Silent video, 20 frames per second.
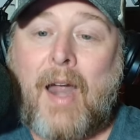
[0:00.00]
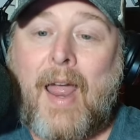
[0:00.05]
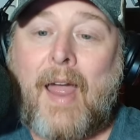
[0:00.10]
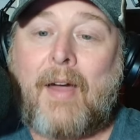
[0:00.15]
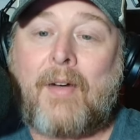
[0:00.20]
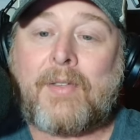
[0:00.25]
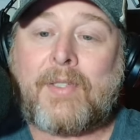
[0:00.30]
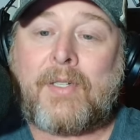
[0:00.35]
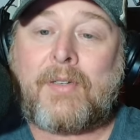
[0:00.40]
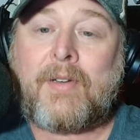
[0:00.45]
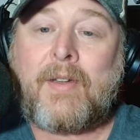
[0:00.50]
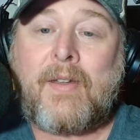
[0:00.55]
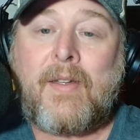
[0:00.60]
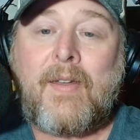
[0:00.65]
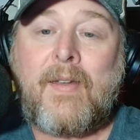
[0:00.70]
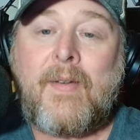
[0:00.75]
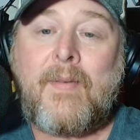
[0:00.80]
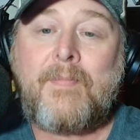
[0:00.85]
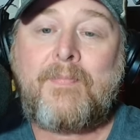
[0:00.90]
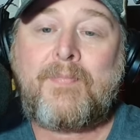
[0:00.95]
out,
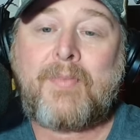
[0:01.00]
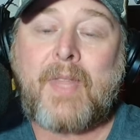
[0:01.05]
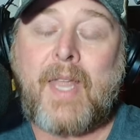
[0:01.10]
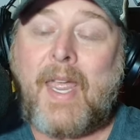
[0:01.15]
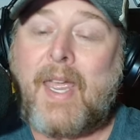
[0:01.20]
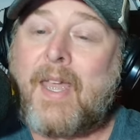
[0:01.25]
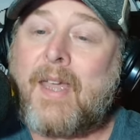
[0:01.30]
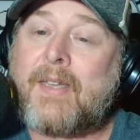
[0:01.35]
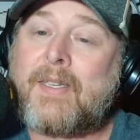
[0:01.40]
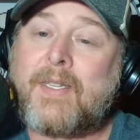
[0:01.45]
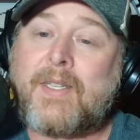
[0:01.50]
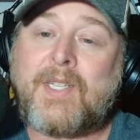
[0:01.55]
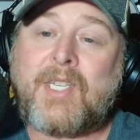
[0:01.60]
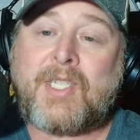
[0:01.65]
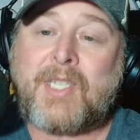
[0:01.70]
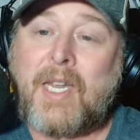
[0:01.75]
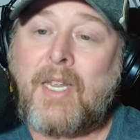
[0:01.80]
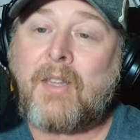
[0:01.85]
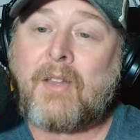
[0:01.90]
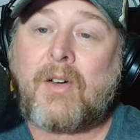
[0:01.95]
and the
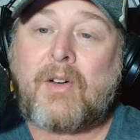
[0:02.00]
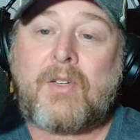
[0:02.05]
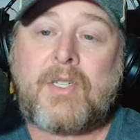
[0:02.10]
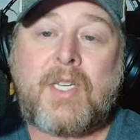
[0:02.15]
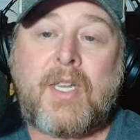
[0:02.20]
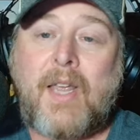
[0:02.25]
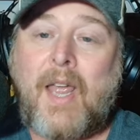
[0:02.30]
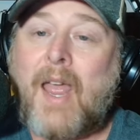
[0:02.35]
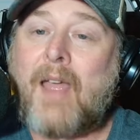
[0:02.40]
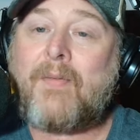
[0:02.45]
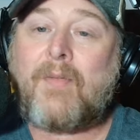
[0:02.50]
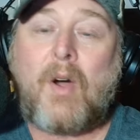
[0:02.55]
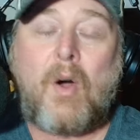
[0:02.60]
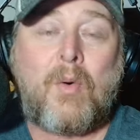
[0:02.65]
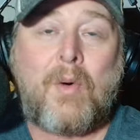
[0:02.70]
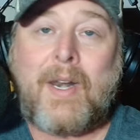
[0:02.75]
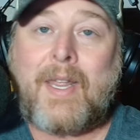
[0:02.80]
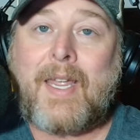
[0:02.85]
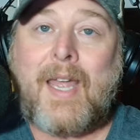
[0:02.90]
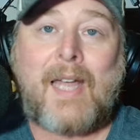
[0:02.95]
Steelers have
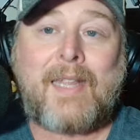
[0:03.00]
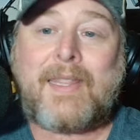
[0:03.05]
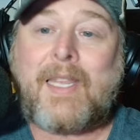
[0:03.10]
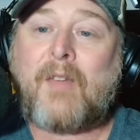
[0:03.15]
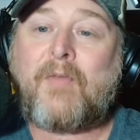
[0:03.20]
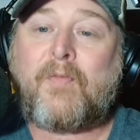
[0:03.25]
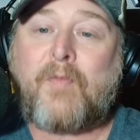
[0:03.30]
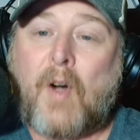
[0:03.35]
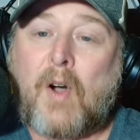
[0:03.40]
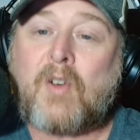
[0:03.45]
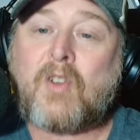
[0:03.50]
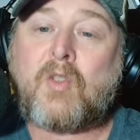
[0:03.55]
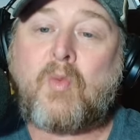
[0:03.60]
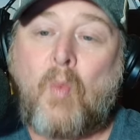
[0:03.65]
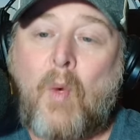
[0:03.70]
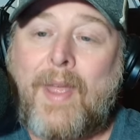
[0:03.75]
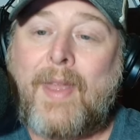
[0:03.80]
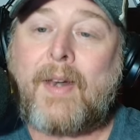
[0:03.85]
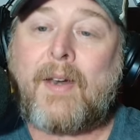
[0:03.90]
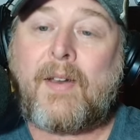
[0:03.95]
already got that first
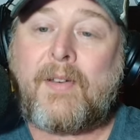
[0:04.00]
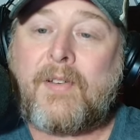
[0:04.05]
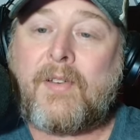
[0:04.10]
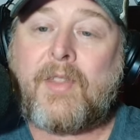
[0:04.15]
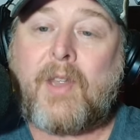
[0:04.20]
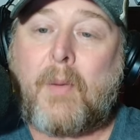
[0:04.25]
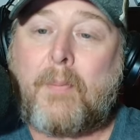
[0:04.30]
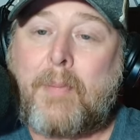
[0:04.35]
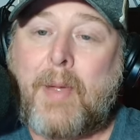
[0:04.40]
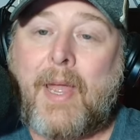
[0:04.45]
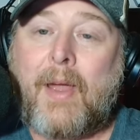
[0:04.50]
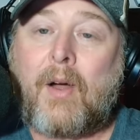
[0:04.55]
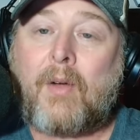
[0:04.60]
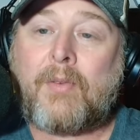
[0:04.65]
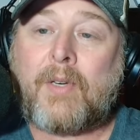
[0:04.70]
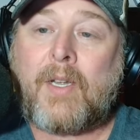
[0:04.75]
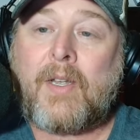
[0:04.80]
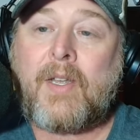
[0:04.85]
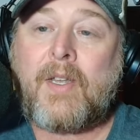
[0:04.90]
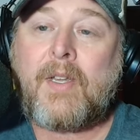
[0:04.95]
win under their belt.
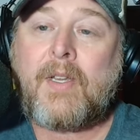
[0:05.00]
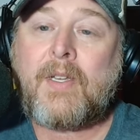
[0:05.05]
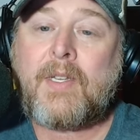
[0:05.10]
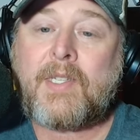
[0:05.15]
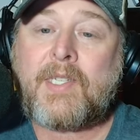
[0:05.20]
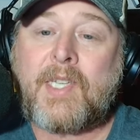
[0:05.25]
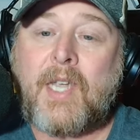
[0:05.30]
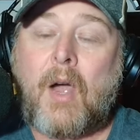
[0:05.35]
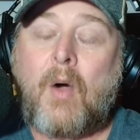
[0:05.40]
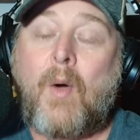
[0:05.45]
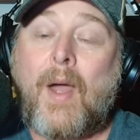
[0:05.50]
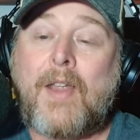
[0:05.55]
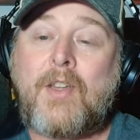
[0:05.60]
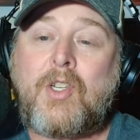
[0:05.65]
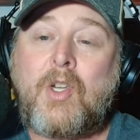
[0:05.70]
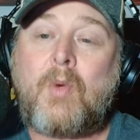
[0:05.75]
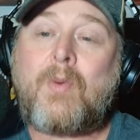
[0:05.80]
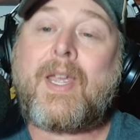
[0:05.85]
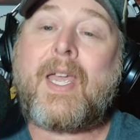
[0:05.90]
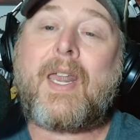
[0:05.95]
So, as
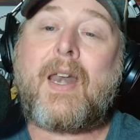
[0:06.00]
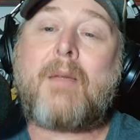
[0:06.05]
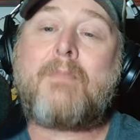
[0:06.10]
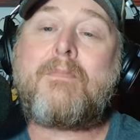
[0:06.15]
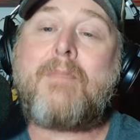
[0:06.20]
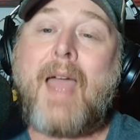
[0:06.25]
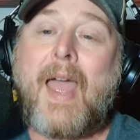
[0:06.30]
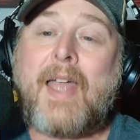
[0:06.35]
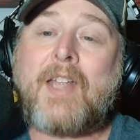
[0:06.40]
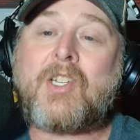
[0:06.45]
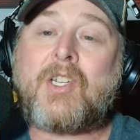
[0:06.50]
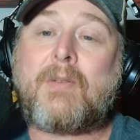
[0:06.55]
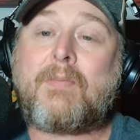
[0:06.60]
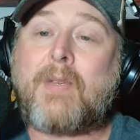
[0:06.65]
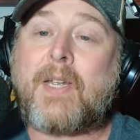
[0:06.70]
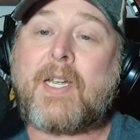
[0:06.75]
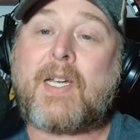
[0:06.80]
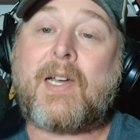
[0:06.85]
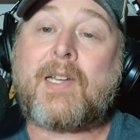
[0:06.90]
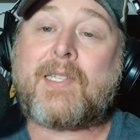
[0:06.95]
you can imagine,
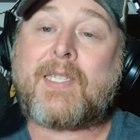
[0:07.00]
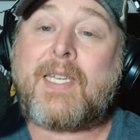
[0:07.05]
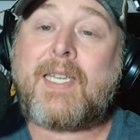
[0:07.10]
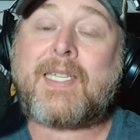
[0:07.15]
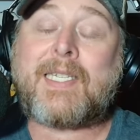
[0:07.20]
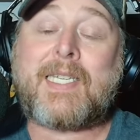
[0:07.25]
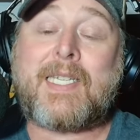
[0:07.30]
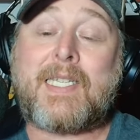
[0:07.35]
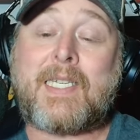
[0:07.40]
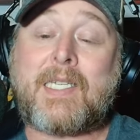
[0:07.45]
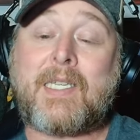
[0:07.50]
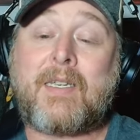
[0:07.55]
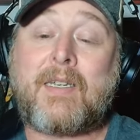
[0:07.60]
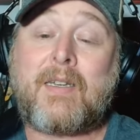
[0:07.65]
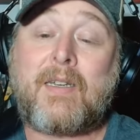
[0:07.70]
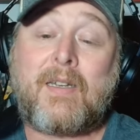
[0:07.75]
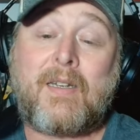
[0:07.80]
because this is,